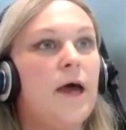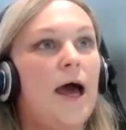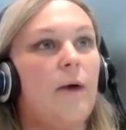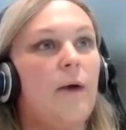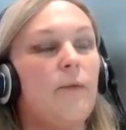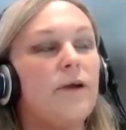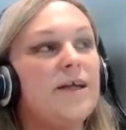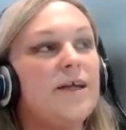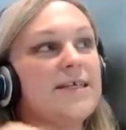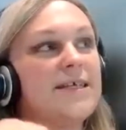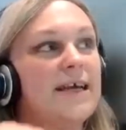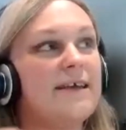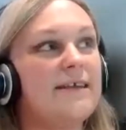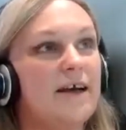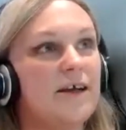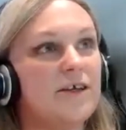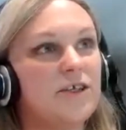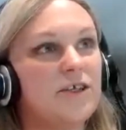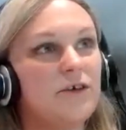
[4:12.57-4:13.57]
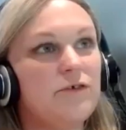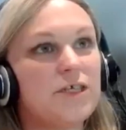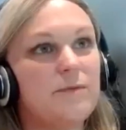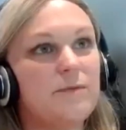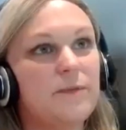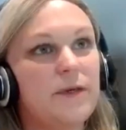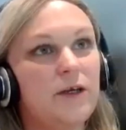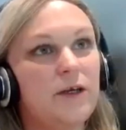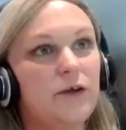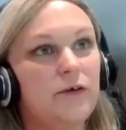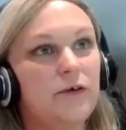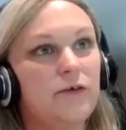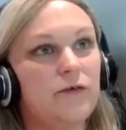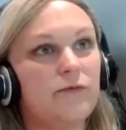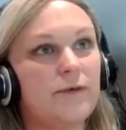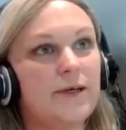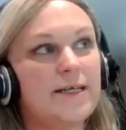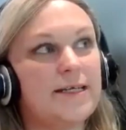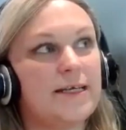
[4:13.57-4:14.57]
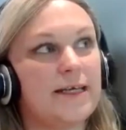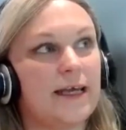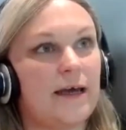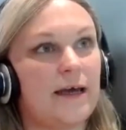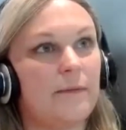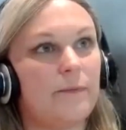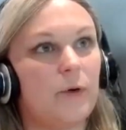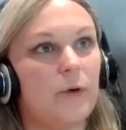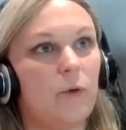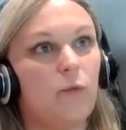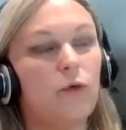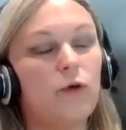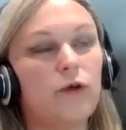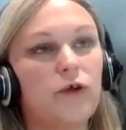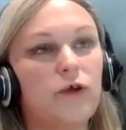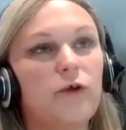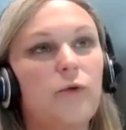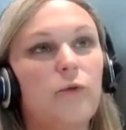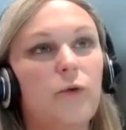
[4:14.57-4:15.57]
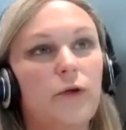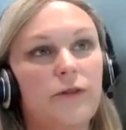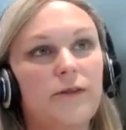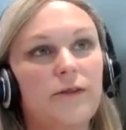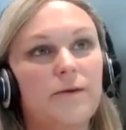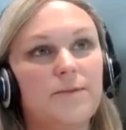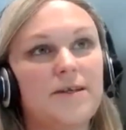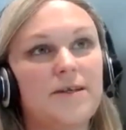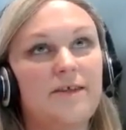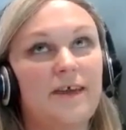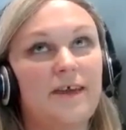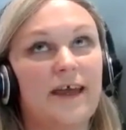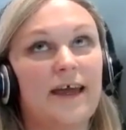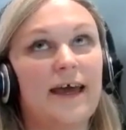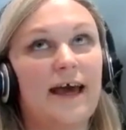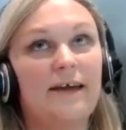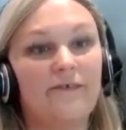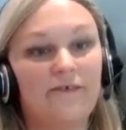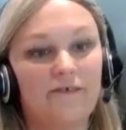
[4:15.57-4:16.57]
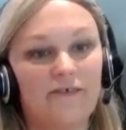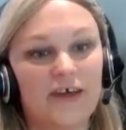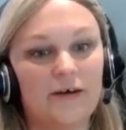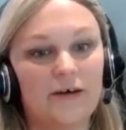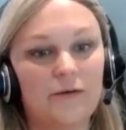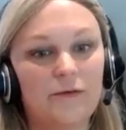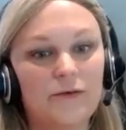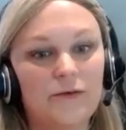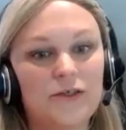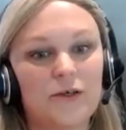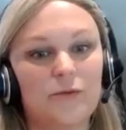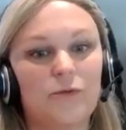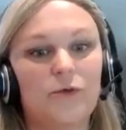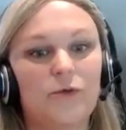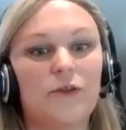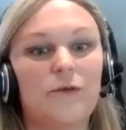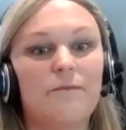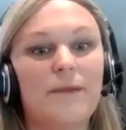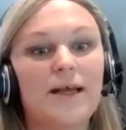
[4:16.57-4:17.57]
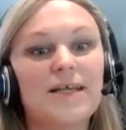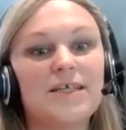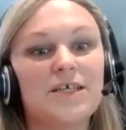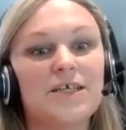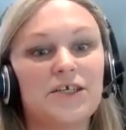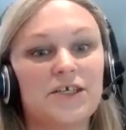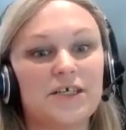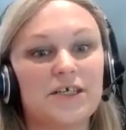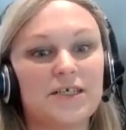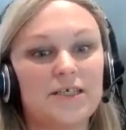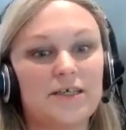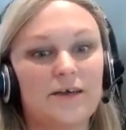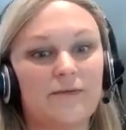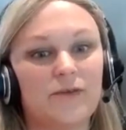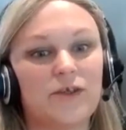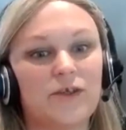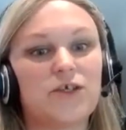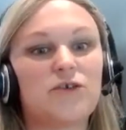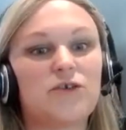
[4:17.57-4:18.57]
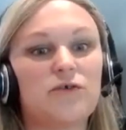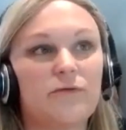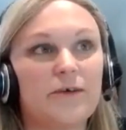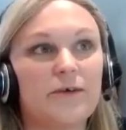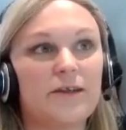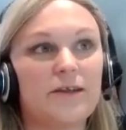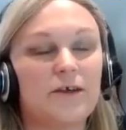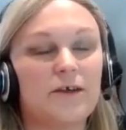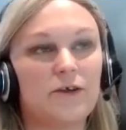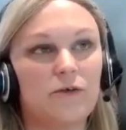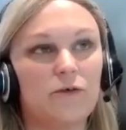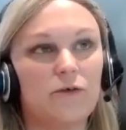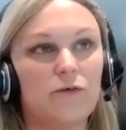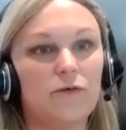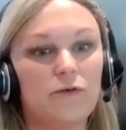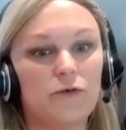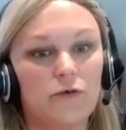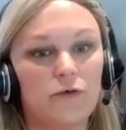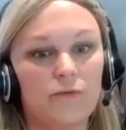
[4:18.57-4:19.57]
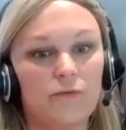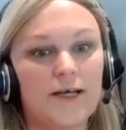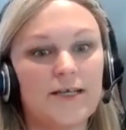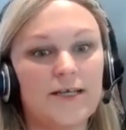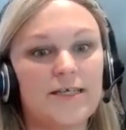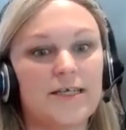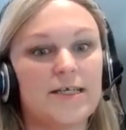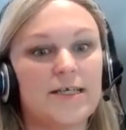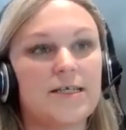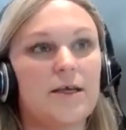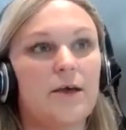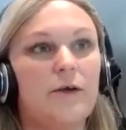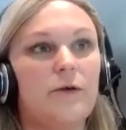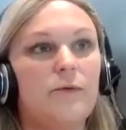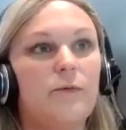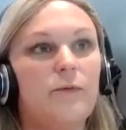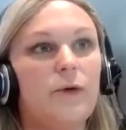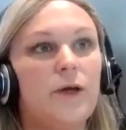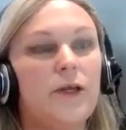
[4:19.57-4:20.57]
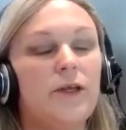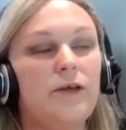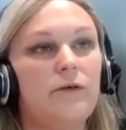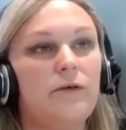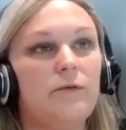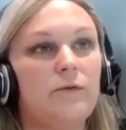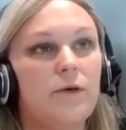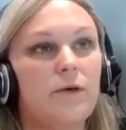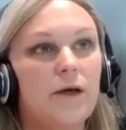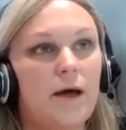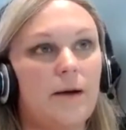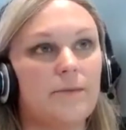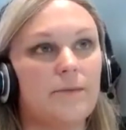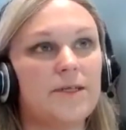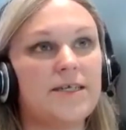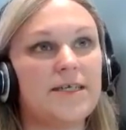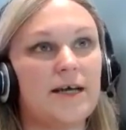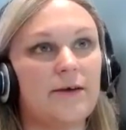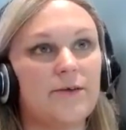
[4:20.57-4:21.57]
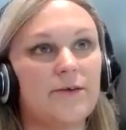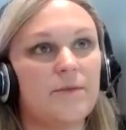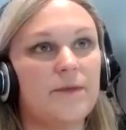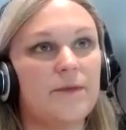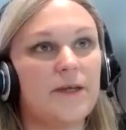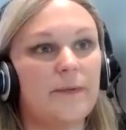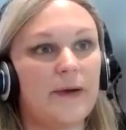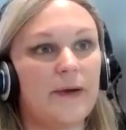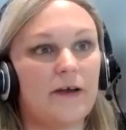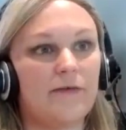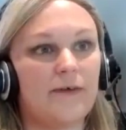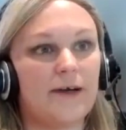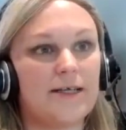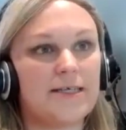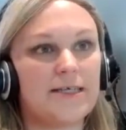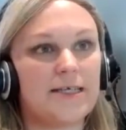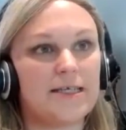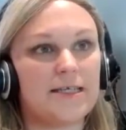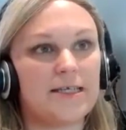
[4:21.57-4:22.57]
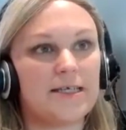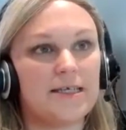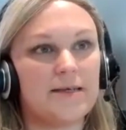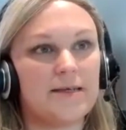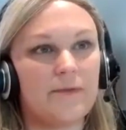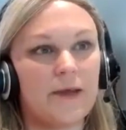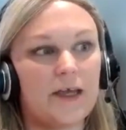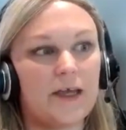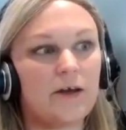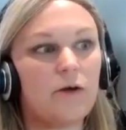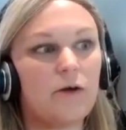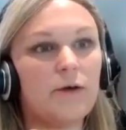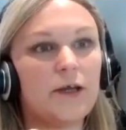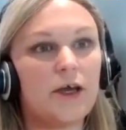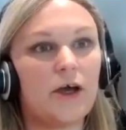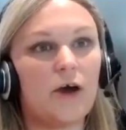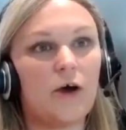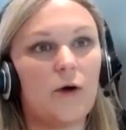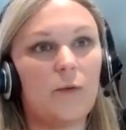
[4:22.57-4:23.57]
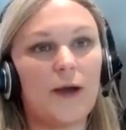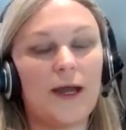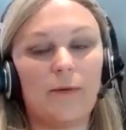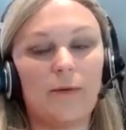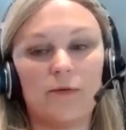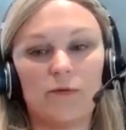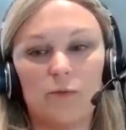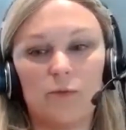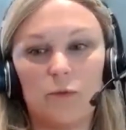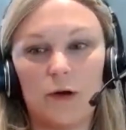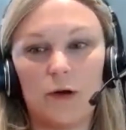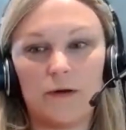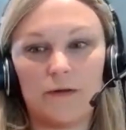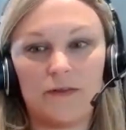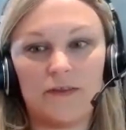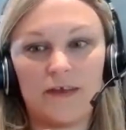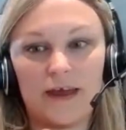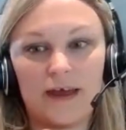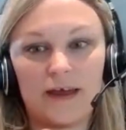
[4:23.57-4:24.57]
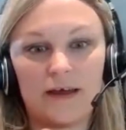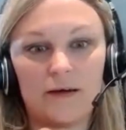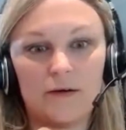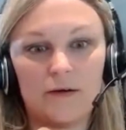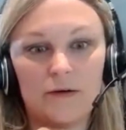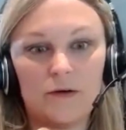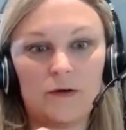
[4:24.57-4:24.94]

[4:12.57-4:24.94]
and when i say that i don't just mean who's reading it but what you want them to think and feel so what the message is of the story that you're you're writing so when you come to tell somebody about your ancestors if they could only go away with one thing